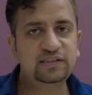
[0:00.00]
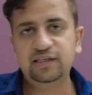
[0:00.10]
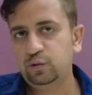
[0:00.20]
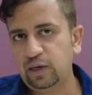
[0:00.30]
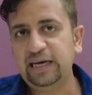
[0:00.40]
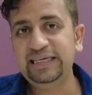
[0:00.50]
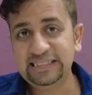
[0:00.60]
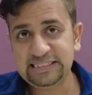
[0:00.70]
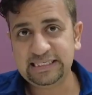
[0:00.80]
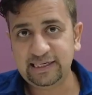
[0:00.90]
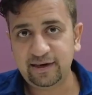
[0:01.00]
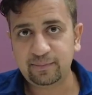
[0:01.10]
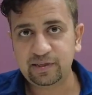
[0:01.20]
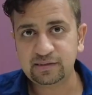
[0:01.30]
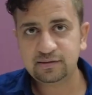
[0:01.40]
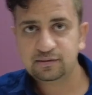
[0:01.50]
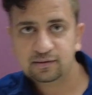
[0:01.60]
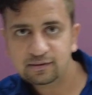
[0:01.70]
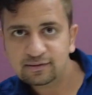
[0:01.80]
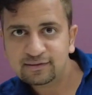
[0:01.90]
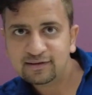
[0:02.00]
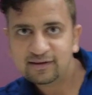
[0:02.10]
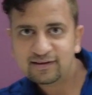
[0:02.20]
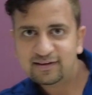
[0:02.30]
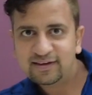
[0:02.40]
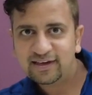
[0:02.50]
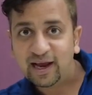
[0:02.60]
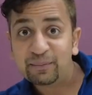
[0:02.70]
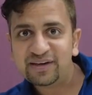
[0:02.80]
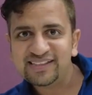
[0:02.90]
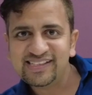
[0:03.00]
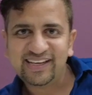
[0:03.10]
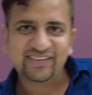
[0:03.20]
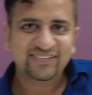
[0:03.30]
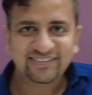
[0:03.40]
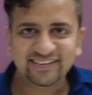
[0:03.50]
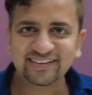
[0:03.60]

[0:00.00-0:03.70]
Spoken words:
to 19C database. I'm testing you.